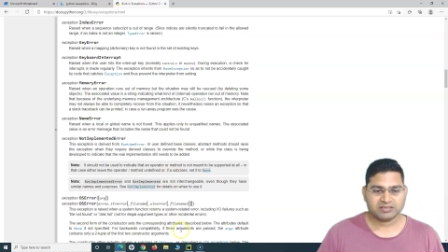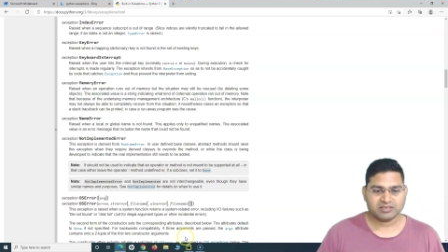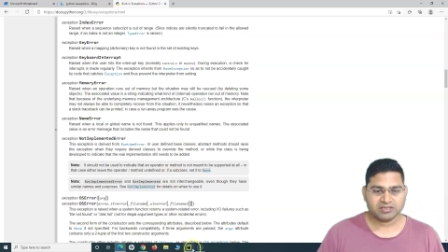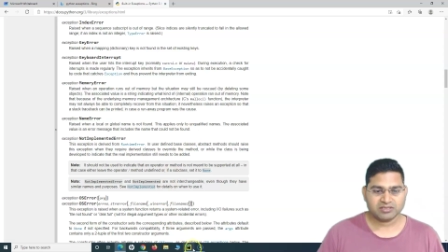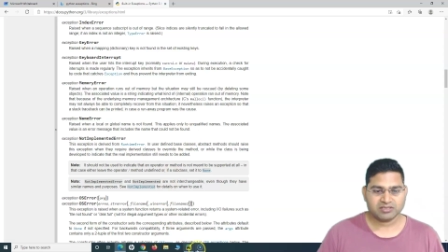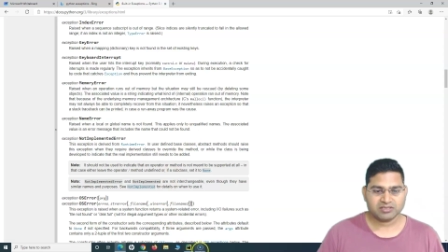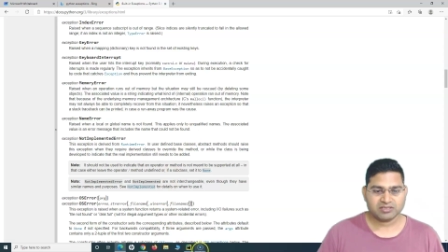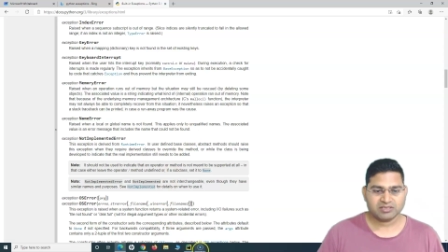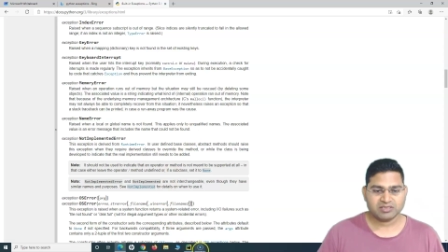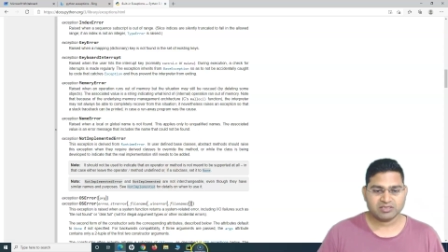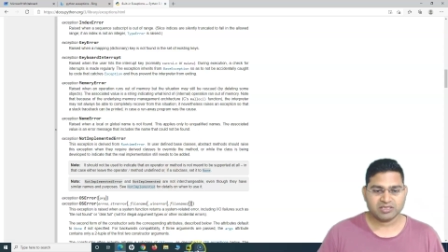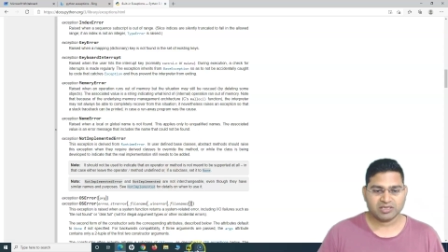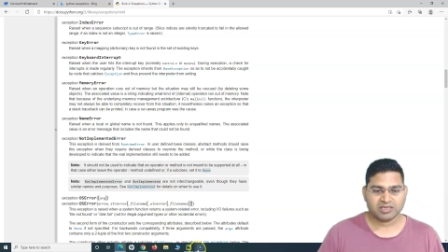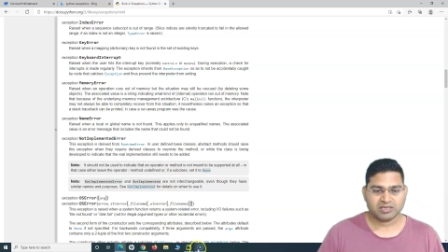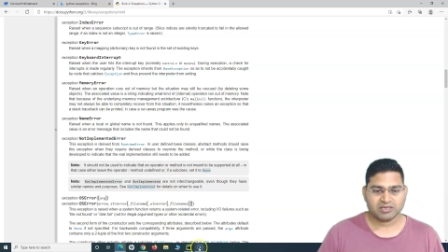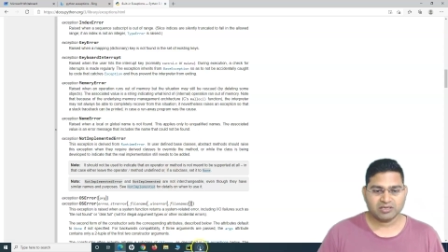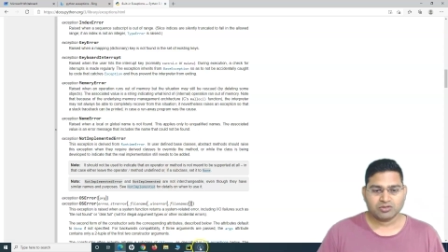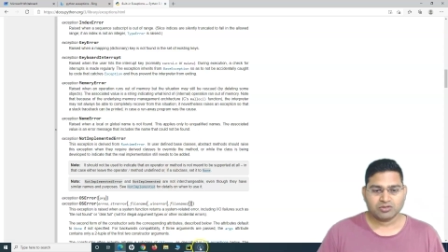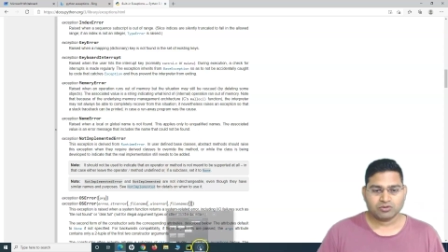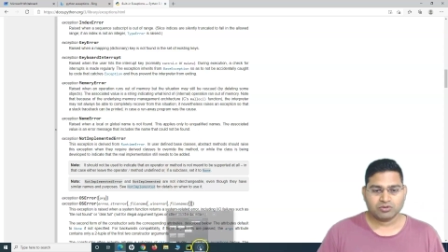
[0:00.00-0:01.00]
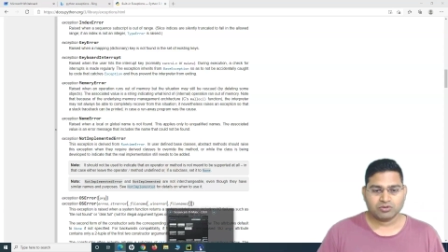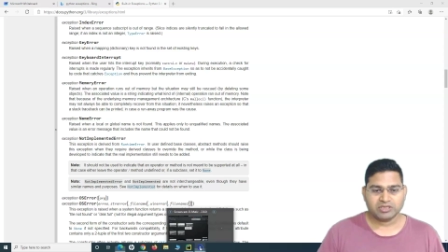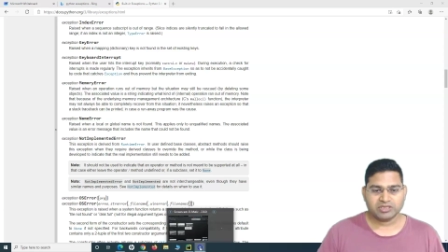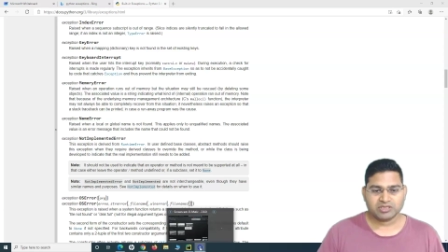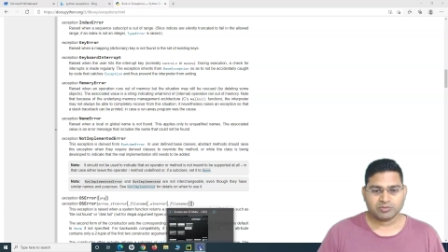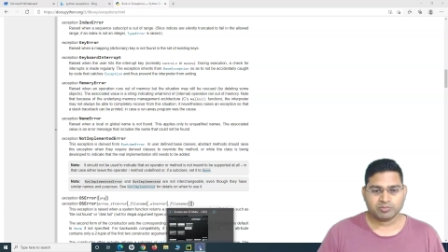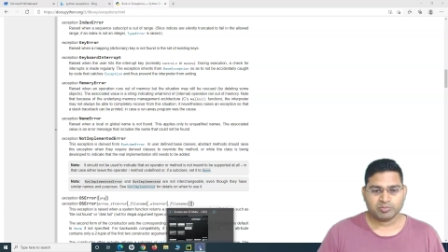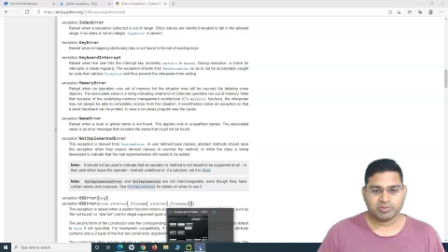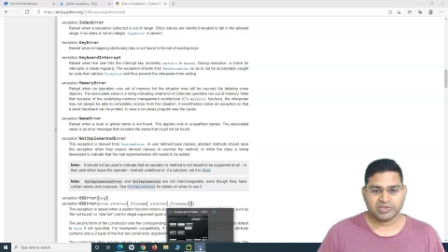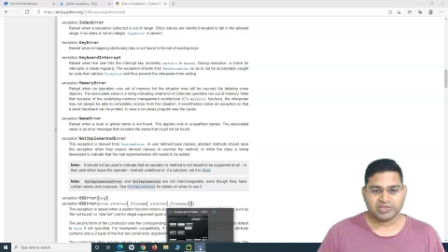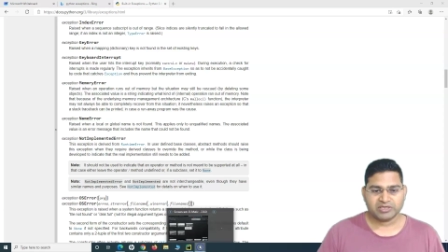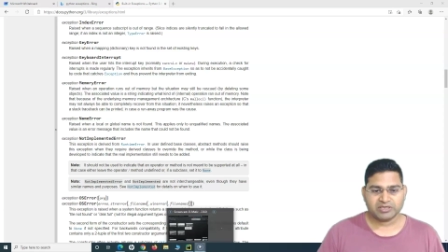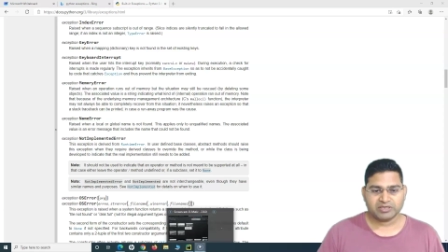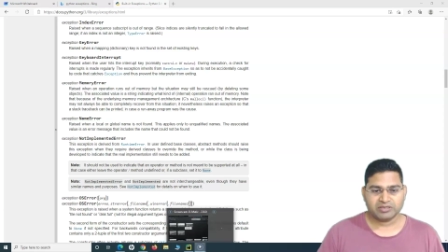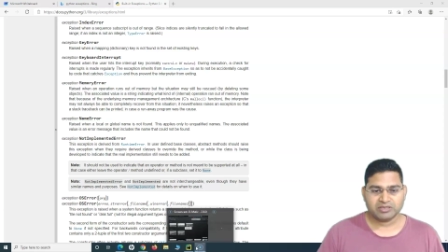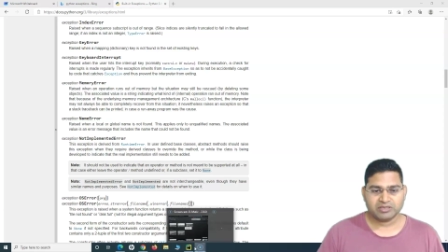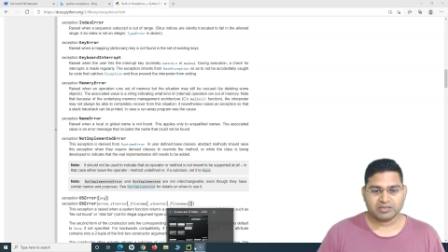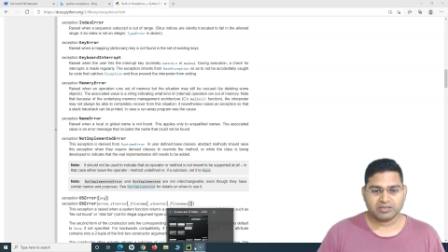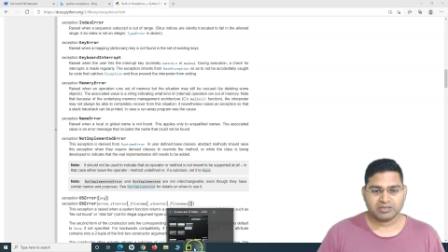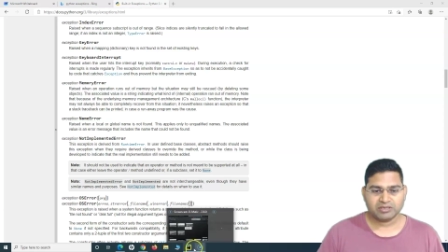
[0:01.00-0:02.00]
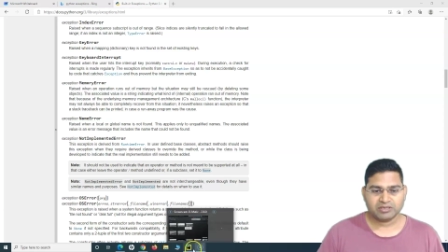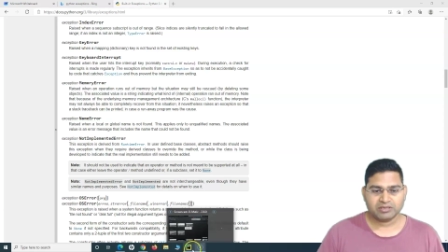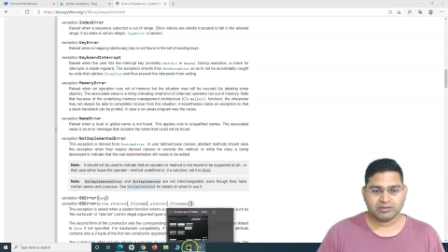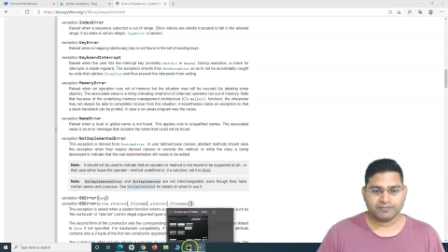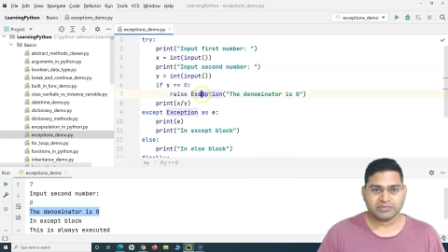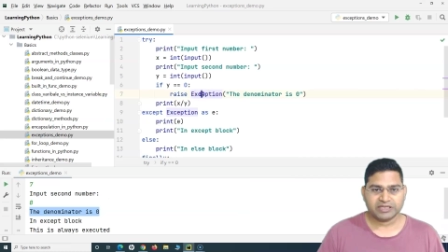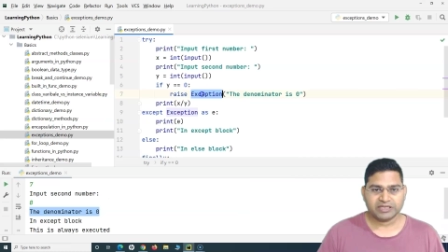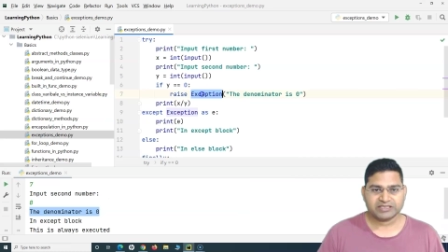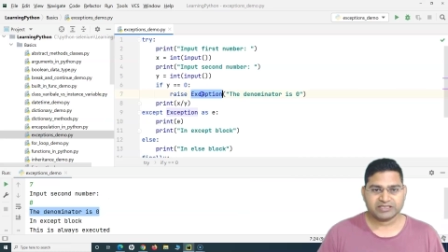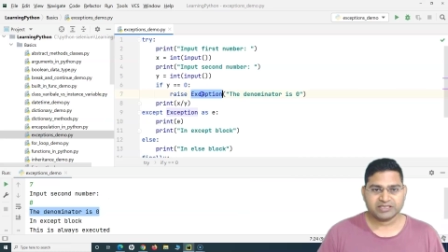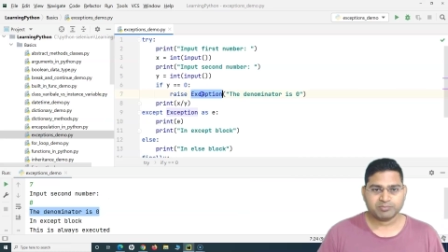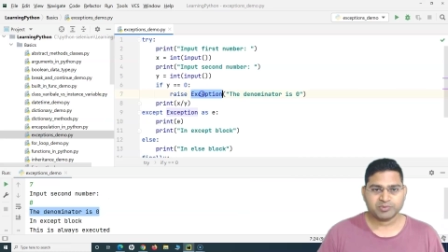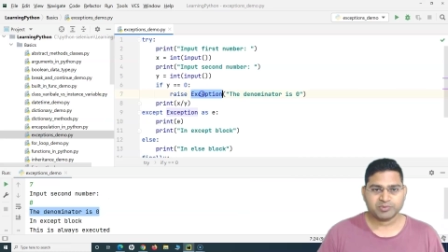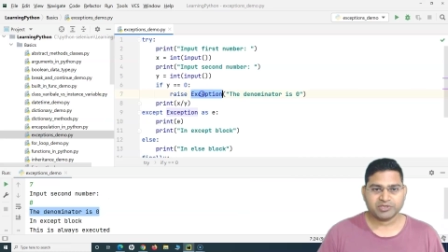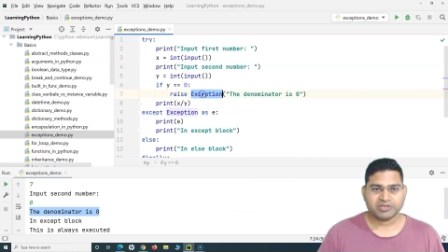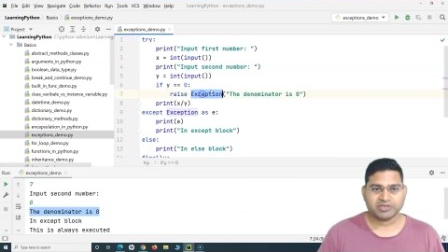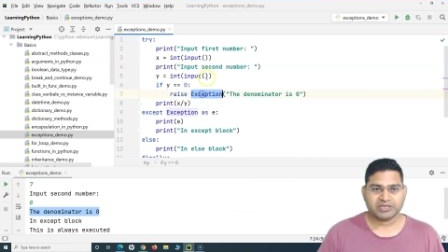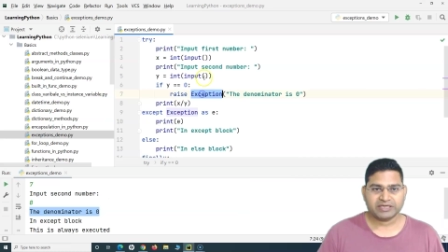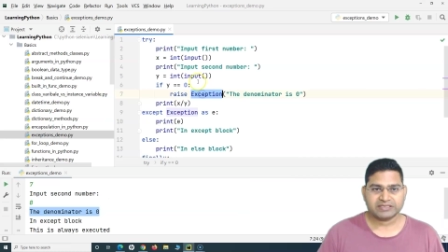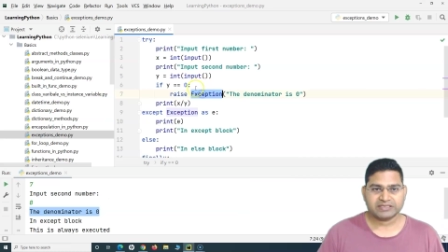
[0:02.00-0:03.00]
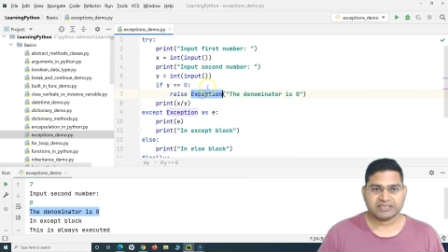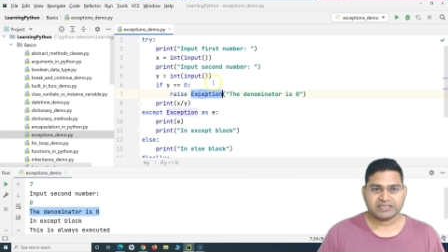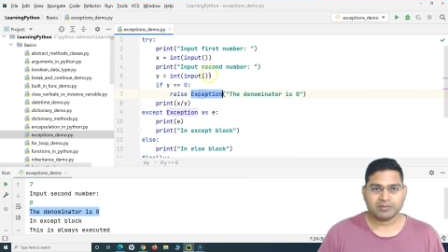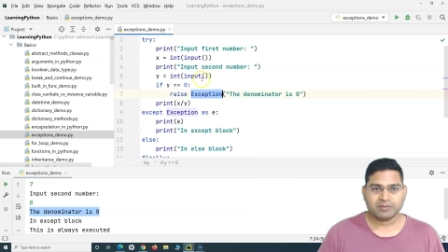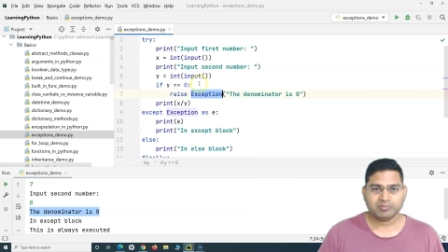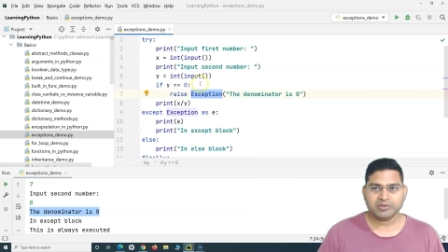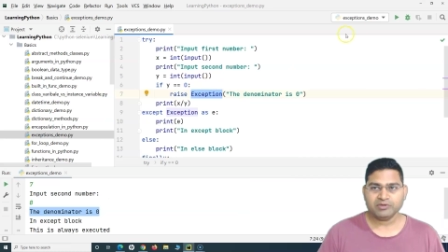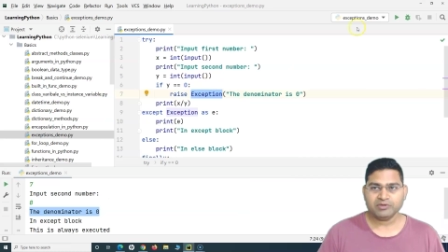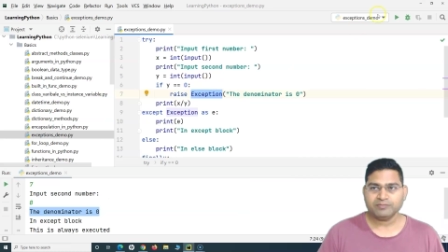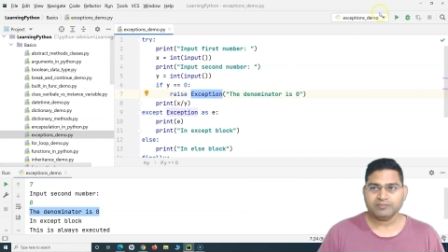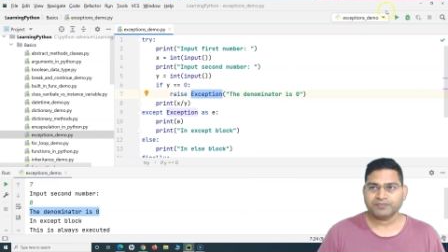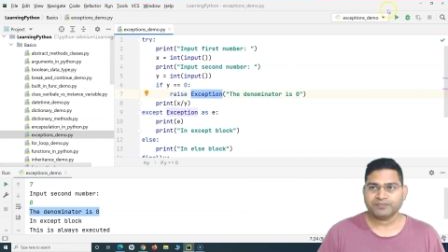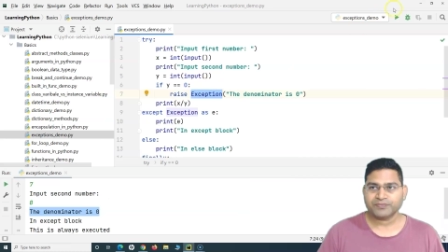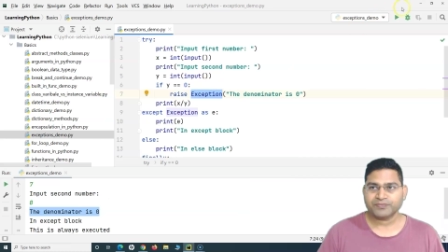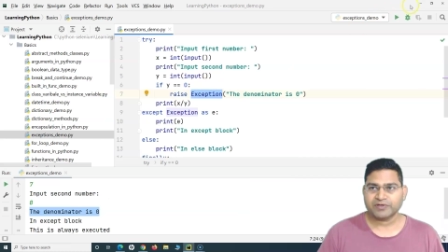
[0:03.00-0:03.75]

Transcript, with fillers: just stick to this particular exception example